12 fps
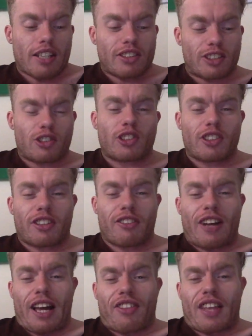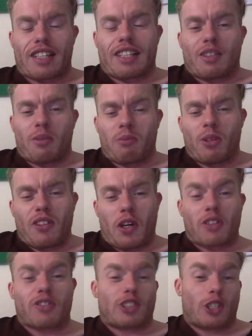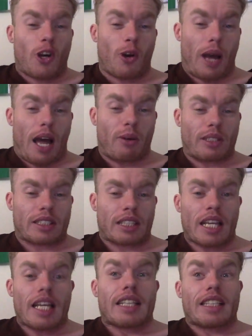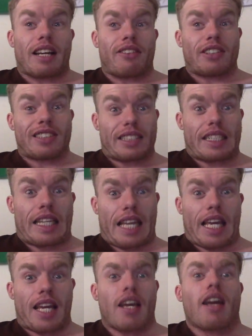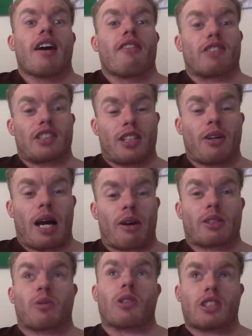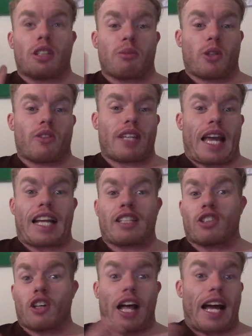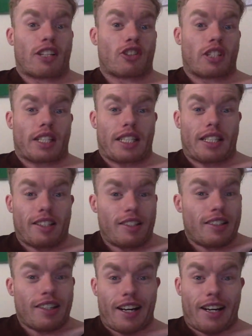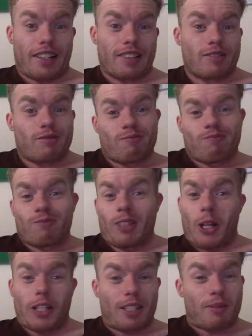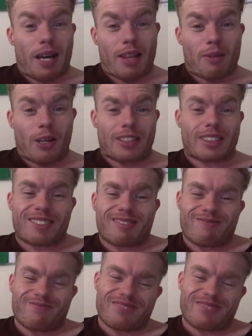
Just due to the fact that the movie goes for two hours. Now, if you're sitting there for two hours watching the movie and you're not actually uh, learning about the person,